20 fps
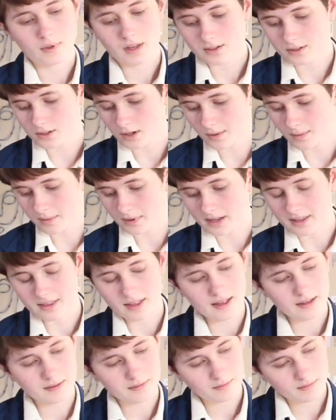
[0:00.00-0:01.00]
So you play
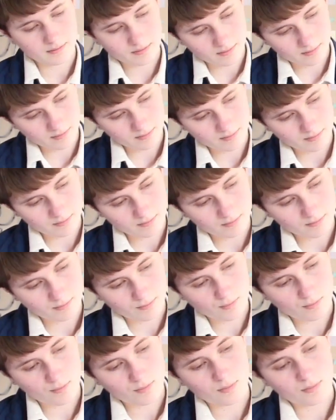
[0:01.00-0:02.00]
that,
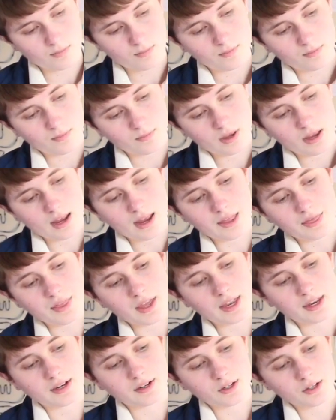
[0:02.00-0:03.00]
and
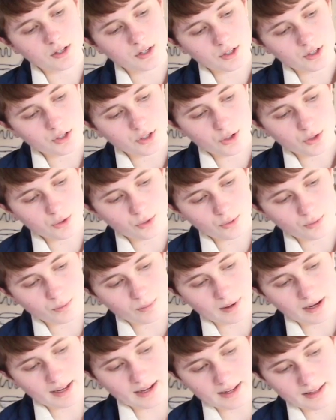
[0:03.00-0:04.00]
then you
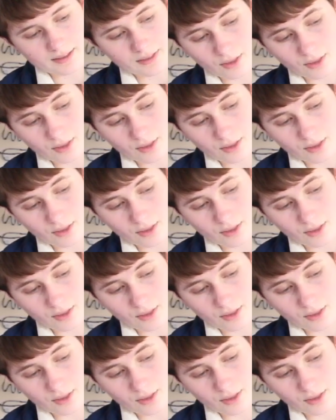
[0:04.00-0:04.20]
play